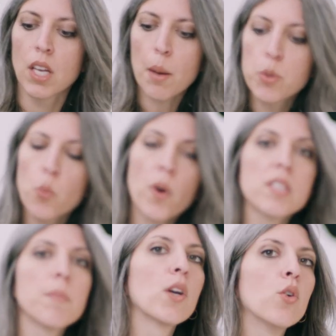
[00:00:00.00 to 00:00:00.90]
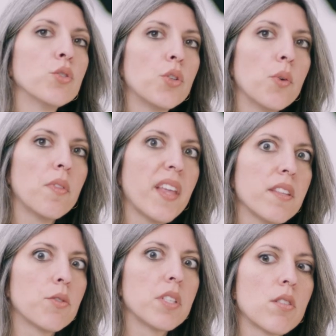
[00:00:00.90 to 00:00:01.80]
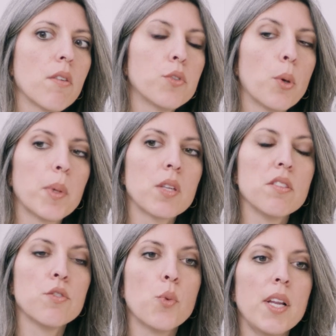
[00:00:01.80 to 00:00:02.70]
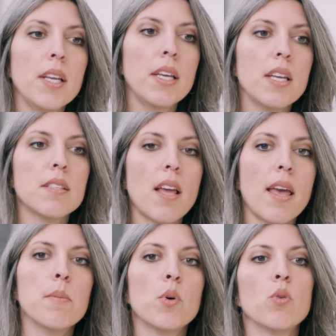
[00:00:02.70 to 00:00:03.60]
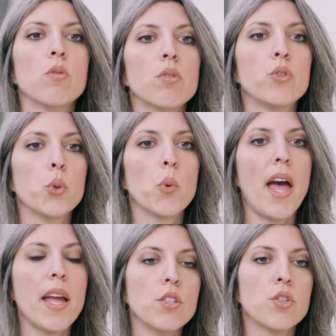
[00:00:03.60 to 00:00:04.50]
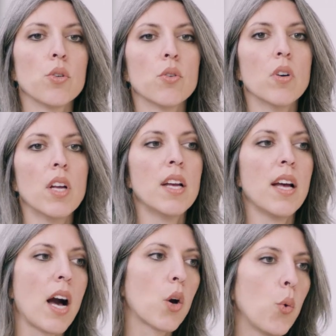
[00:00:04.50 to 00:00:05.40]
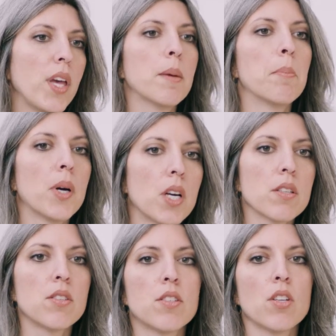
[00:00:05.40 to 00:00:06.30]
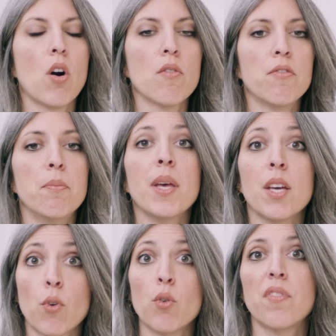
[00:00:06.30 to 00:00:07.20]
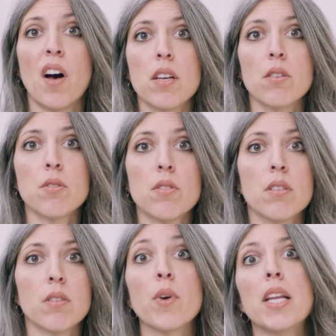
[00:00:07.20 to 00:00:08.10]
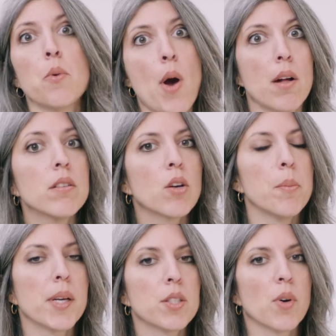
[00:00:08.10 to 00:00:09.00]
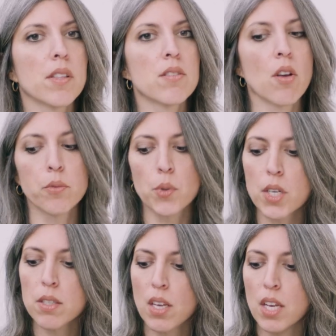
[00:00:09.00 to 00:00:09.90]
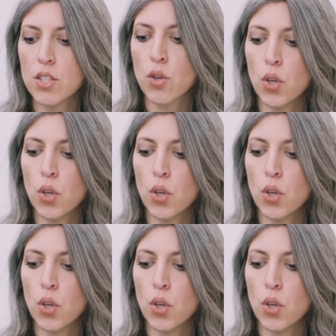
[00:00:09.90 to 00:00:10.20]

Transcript: Capture One is my go-to tethering software, because it's able to handle a quick burst of big raw files really well compared to other softwares. So